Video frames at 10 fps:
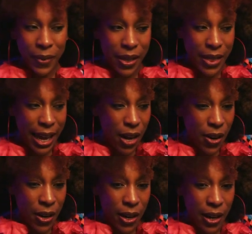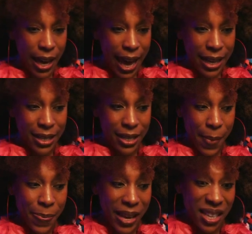They are
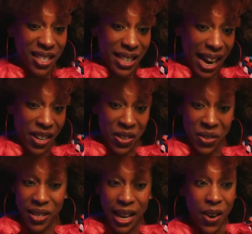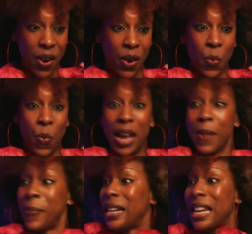accepting standards that are way
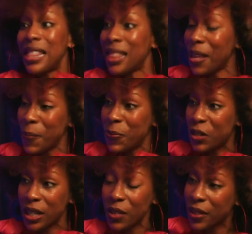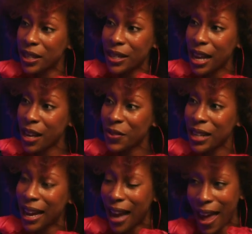beneath them just for the sake of
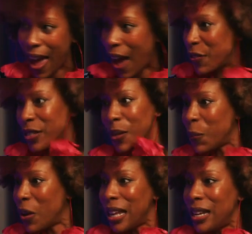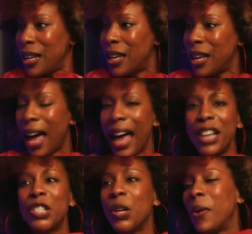saying, I have someone. I
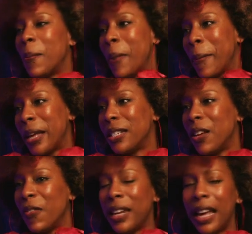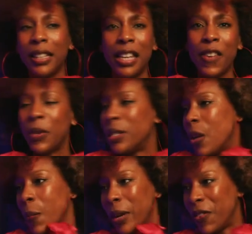show up by myself and I leave with
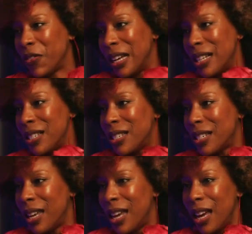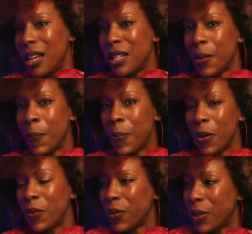so many friends. It is a
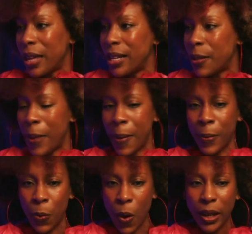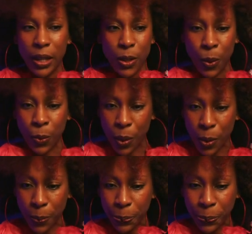beautiful thing to be able to walk into a
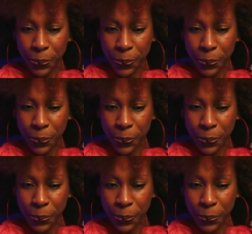room